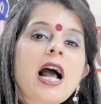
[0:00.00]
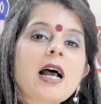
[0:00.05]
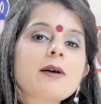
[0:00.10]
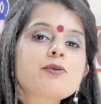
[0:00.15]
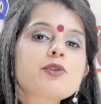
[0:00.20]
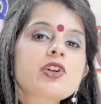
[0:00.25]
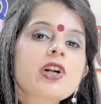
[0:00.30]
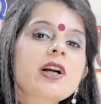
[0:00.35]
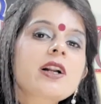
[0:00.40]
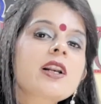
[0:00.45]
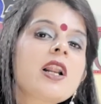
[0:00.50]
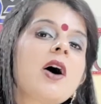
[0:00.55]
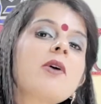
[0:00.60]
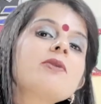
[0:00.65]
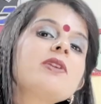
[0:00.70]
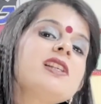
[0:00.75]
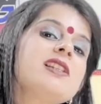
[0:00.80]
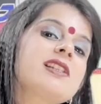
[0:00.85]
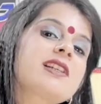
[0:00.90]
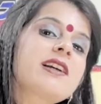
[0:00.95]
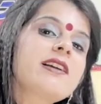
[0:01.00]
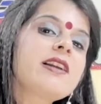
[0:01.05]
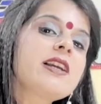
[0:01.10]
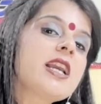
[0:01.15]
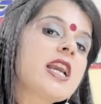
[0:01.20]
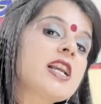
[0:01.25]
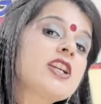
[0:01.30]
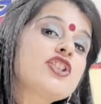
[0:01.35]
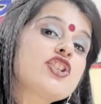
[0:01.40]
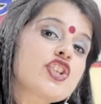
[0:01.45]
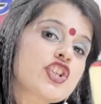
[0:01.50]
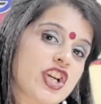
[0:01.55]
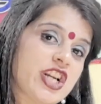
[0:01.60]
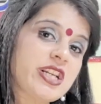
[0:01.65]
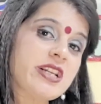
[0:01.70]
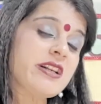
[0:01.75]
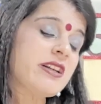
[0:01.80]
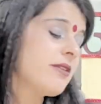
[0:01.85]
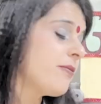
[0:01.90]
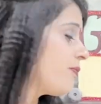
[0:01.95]
abstract noun is
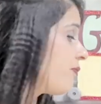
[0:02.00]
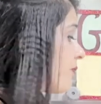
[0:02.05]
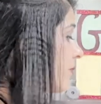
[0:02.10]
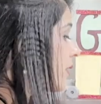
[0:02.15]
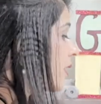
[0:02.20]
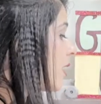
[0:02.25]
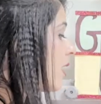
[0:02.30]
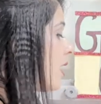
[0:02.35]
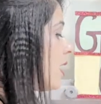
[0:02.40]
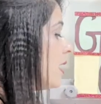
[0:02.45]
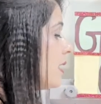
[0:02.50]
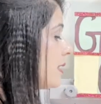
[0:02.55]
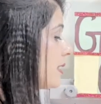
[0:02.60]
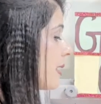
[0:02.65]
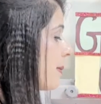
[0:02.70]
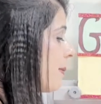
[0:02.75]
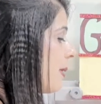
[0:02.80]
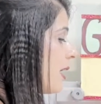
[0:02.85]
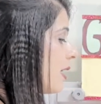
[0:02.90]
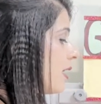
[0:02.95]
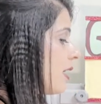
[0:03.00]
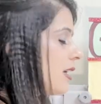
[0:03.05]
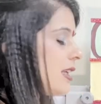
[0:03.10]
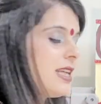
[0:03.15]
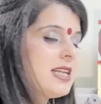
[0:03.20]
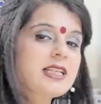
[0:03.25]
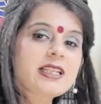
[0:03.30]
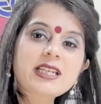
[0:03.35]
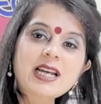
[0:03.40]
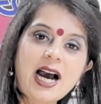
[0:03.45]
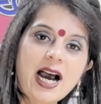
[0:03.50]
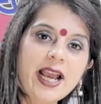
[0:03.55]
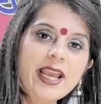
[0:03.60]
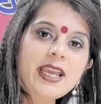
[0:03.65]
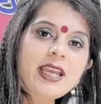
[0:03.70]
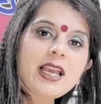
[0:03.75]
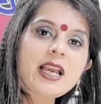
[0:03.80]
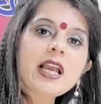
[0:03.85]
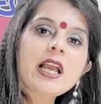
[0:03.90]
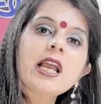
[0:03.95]
creation. Similarly, die
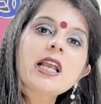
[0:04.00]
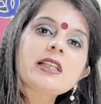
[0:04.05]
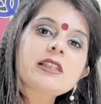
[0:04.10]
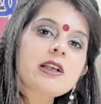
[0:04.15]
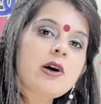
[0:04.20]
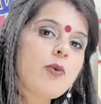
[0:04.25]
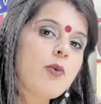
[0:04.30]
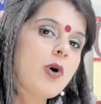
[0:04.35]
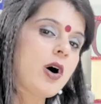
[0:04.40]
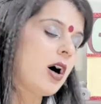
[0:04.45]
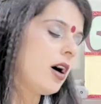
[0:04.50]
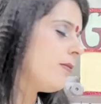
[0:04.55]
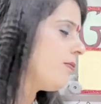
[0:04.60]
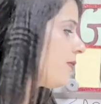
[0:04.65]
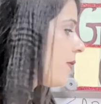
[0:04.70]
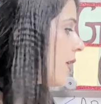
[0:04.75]
is a verb,